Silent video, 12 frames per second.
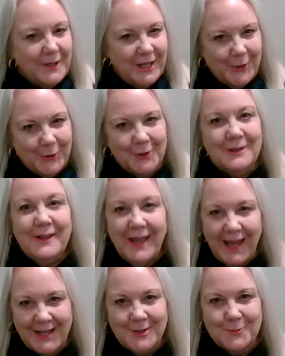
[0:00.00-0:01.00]
Carol
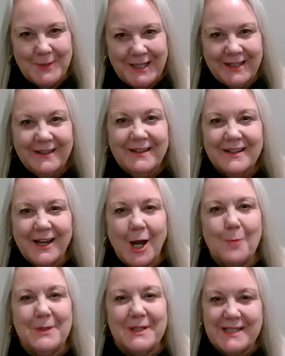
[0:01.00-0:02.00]
Adamek.
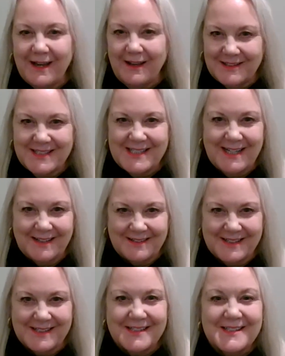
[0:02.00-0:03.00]
I'm in Dallas,
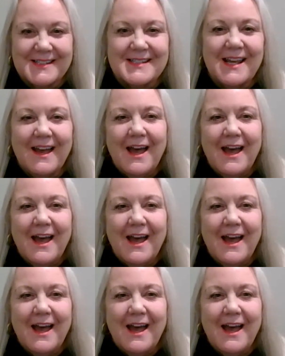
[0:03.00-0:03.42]
Texas.